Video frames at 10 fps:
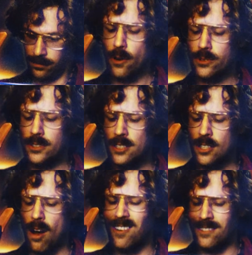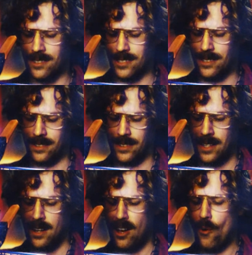I was disheartened
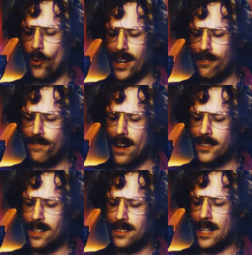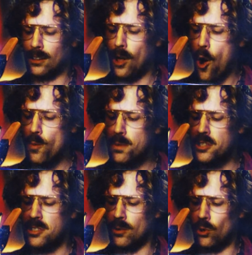when I found out that law
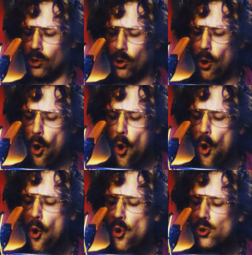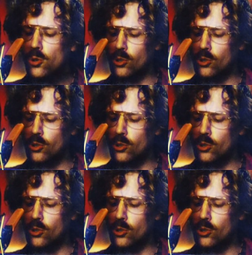books are long,